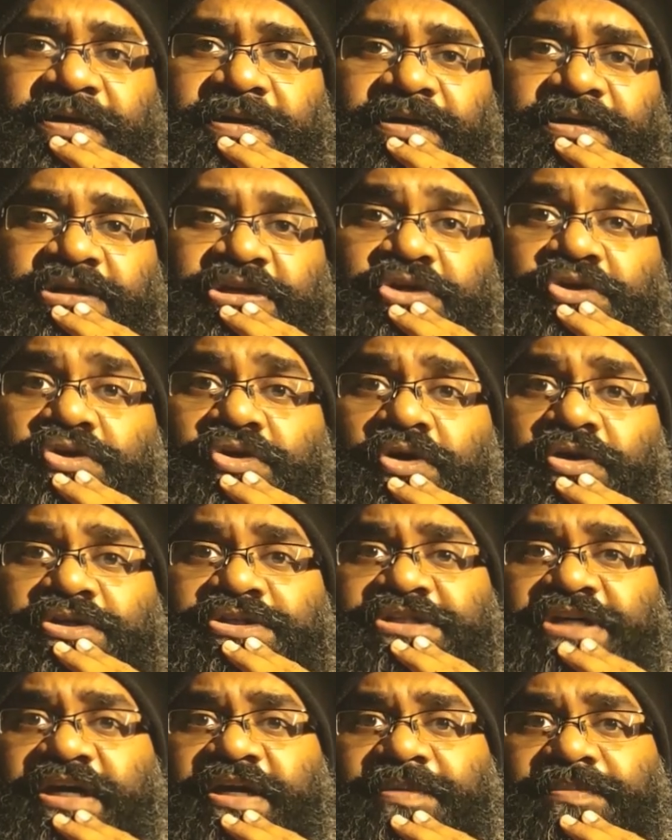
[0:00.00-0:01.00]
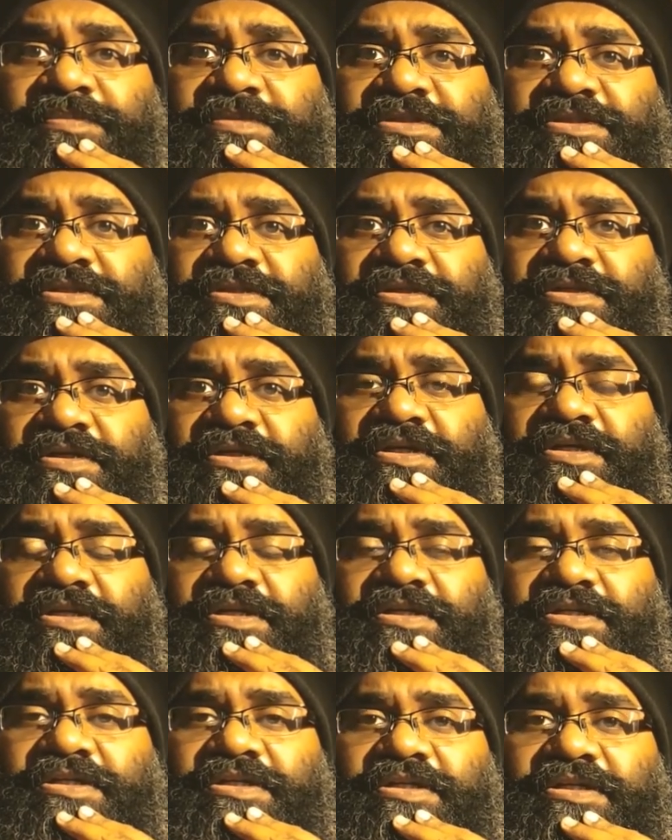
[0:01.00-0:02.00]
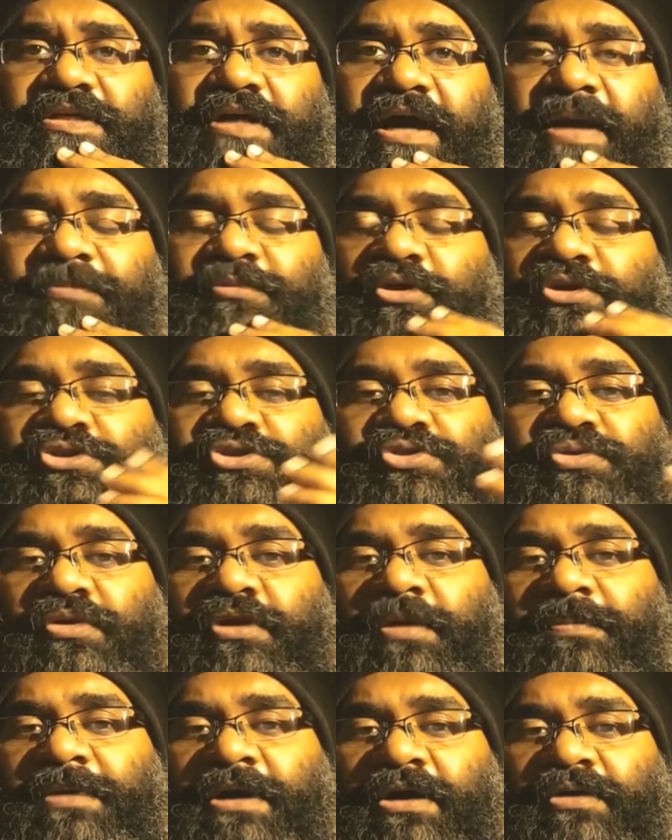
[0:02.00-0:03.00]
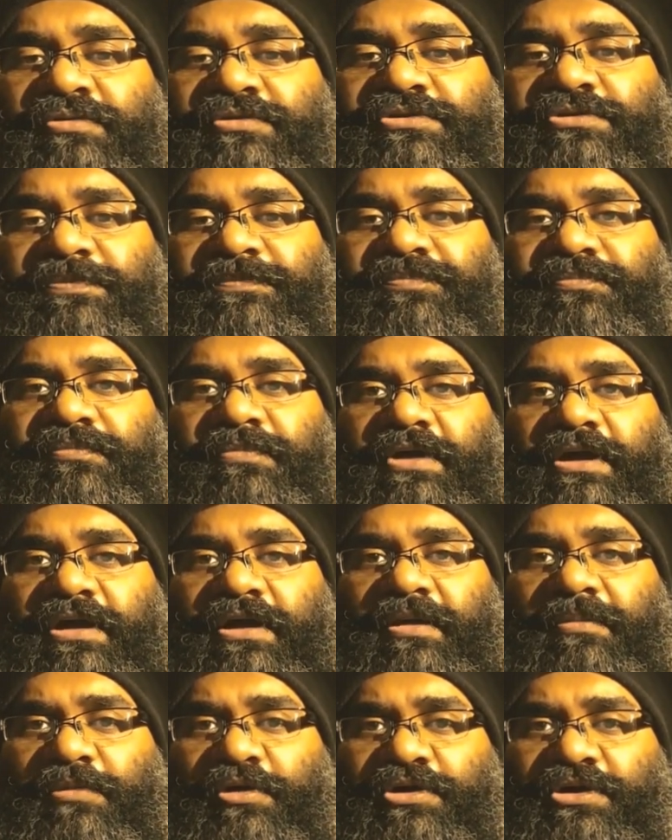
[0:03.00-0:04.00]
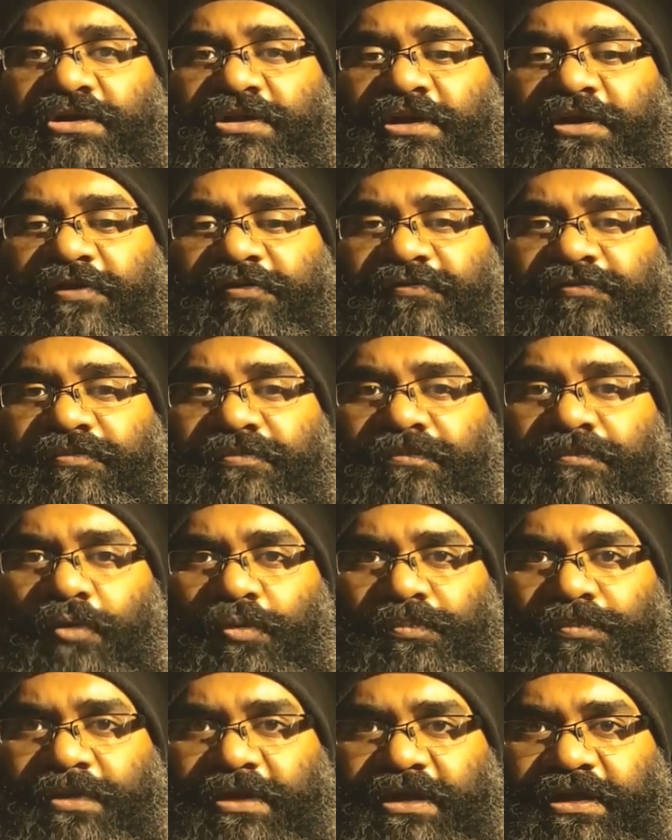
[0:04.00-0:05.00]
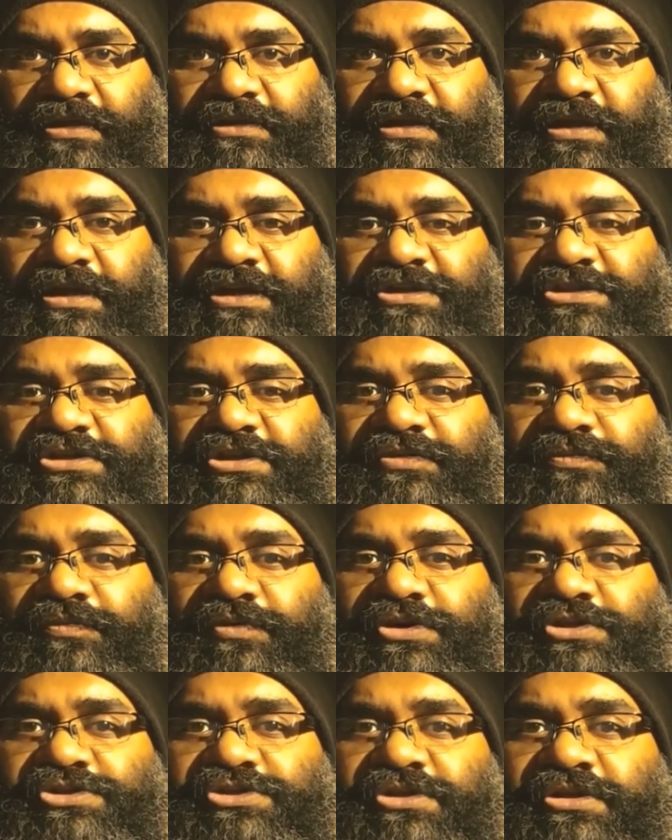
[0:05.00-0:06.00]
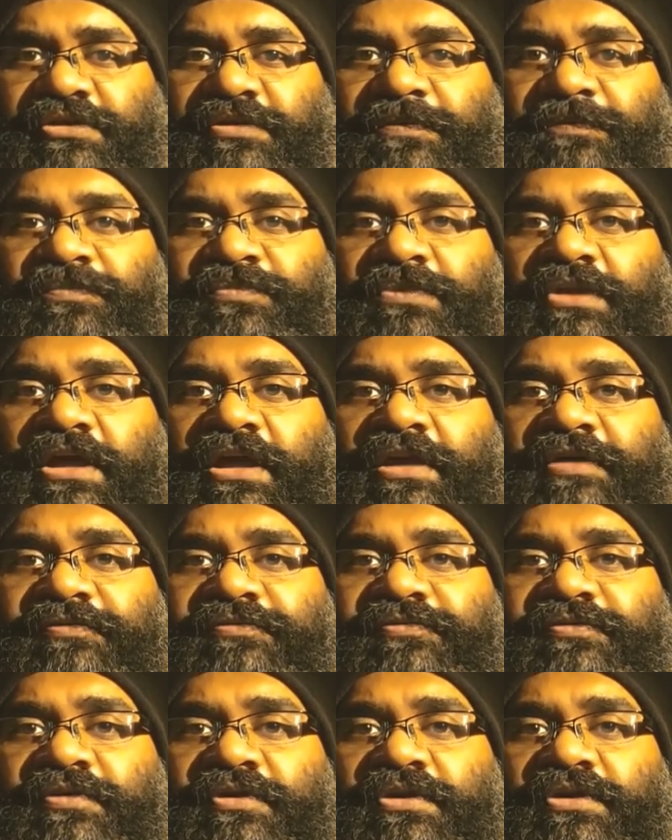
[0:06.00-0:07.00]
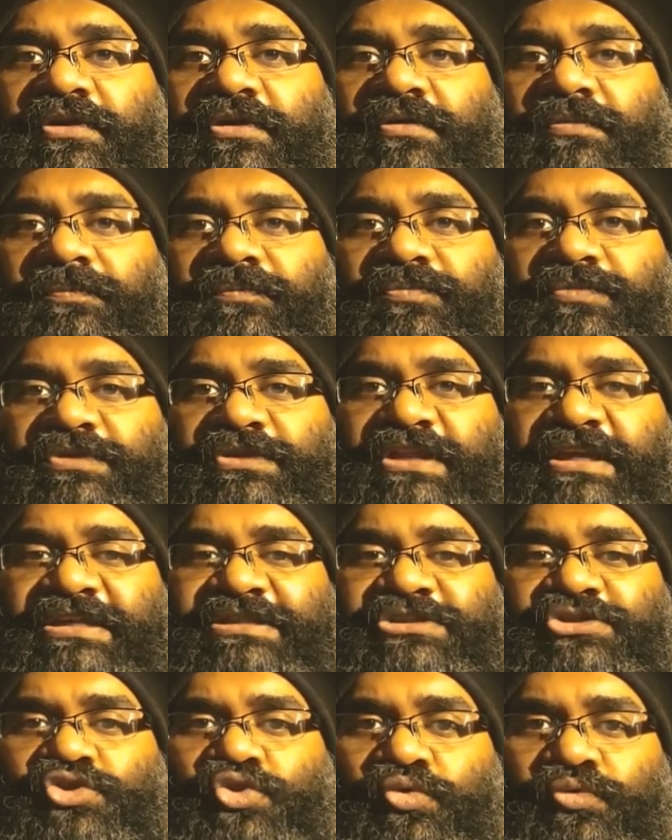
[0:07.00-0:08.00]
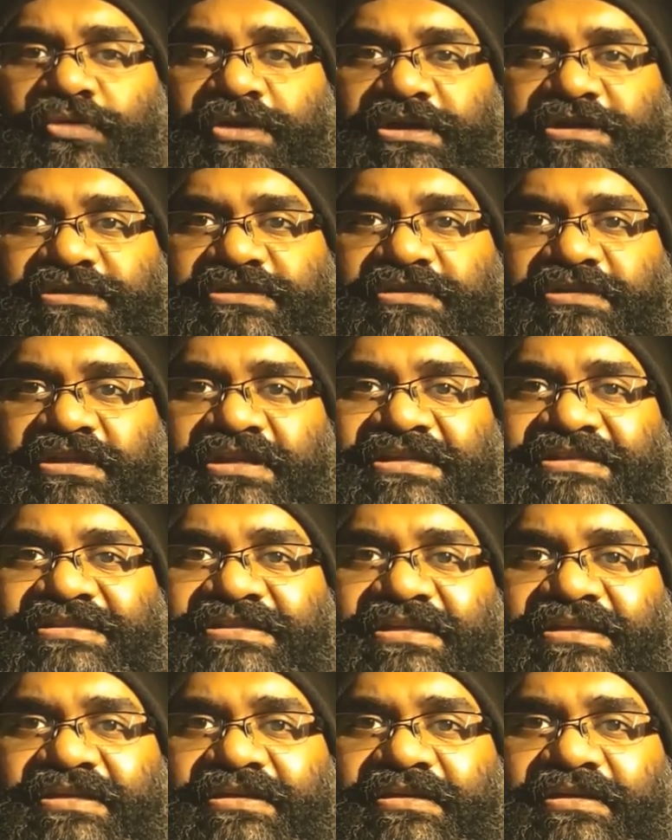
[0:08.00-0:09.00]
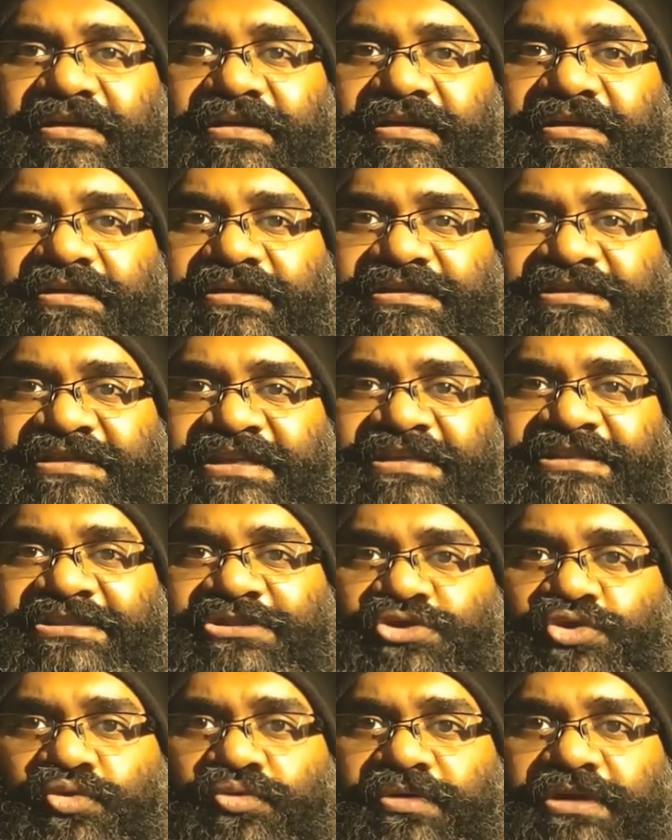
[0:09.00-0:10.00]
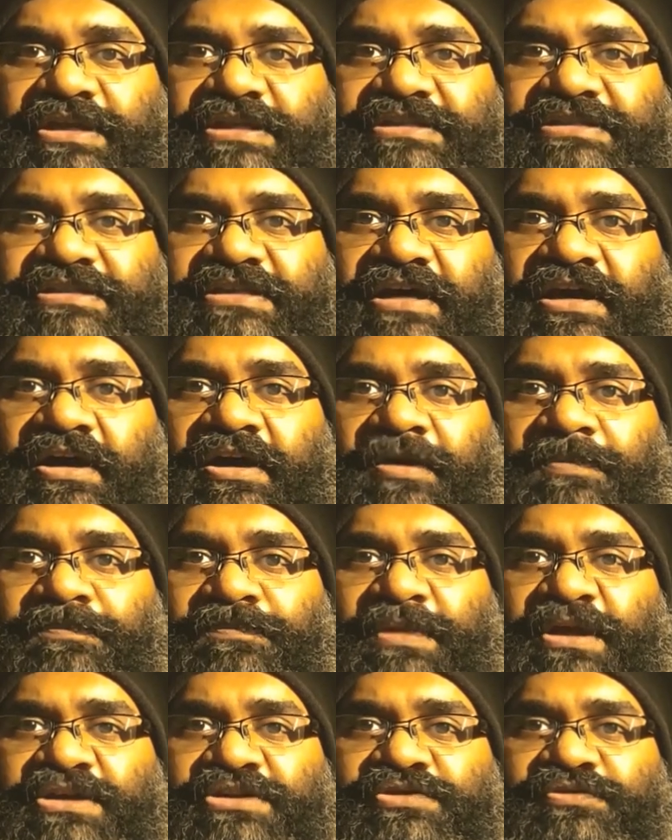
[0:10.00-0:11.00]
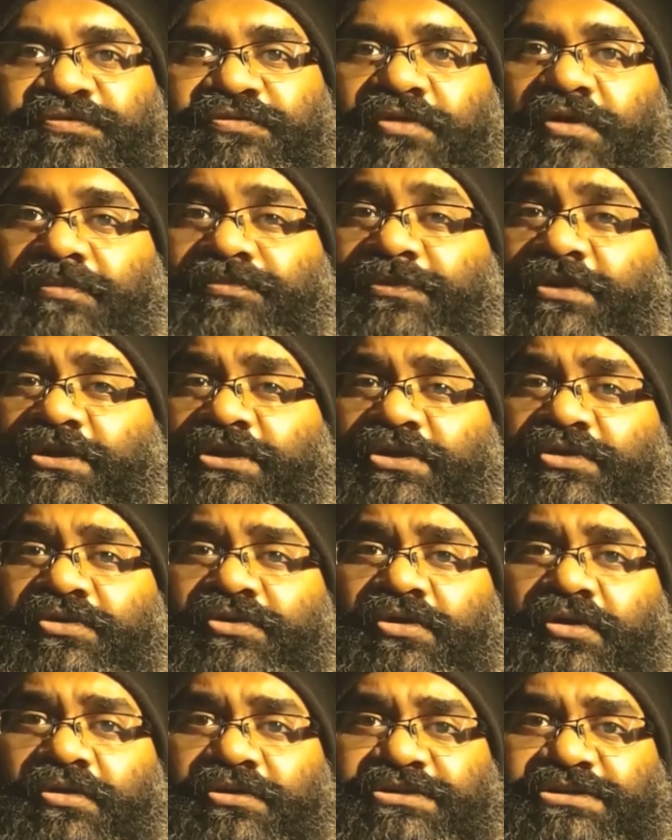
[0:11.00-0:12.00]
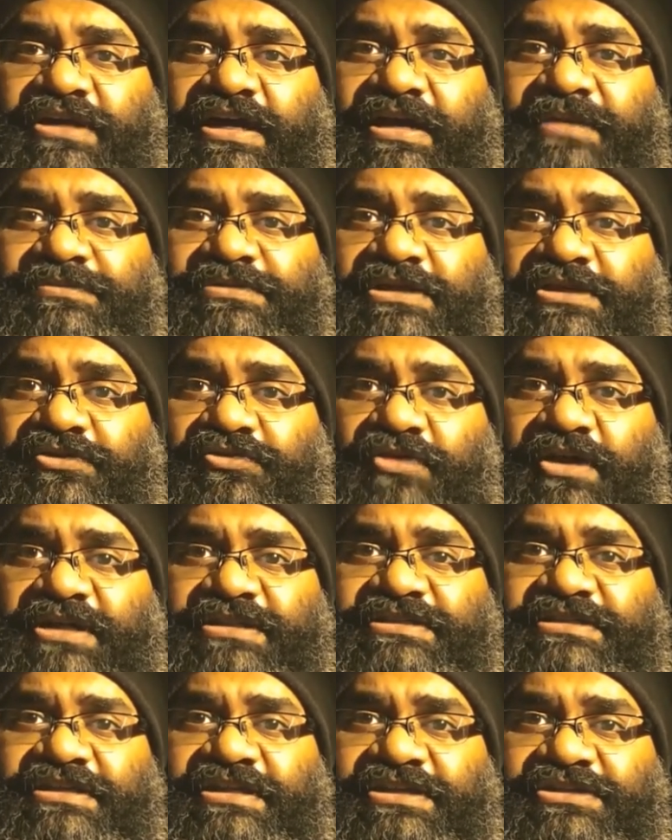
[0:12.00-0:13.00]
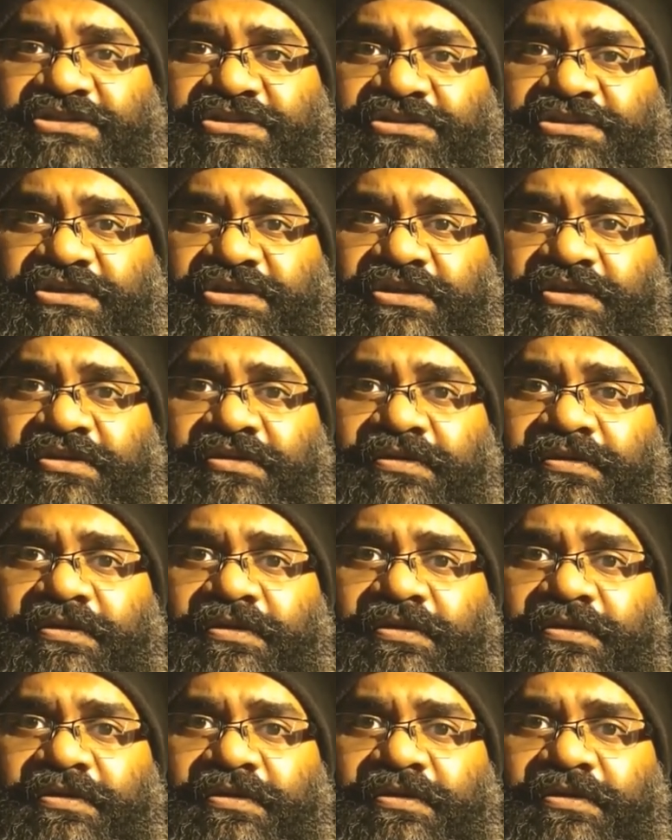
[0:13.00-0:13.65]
New York Times. I'm not sure about Modern Love Mumbai, the Indian version, if these stories, these 6 stories are picked from the New York Times and translated here,